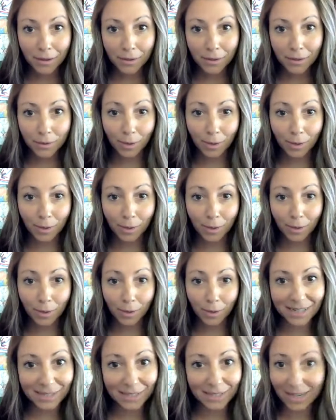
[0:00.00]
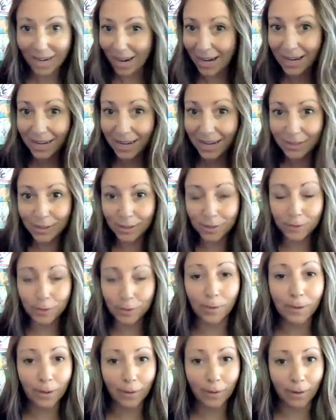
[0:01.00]
So I'm excited today. It's a
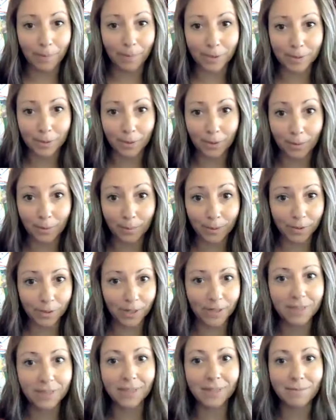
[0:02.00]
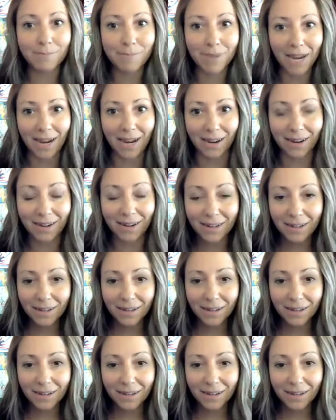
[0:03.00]
solo episode with just me.